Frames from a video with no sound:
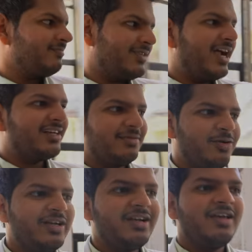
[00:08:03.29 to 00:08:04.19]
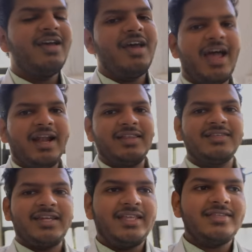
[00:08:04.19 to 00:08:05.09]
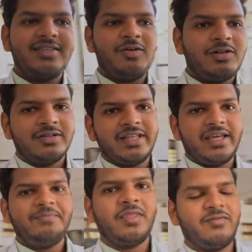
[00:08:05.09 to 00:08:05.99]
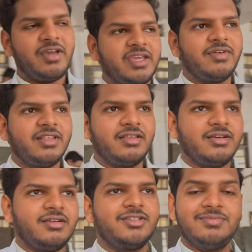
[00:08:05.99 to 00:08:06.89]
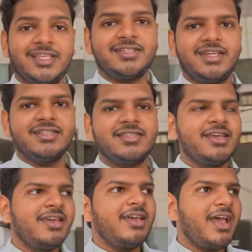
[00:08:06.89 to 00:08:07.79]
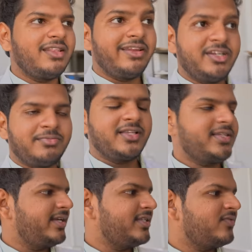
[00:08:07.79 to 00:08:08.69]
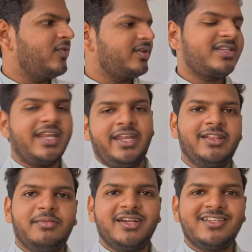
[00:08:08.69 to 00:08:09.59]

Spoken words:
that's about it. And the stains are also there. We are given the GMSA stains and the Leishman stains for staining the blood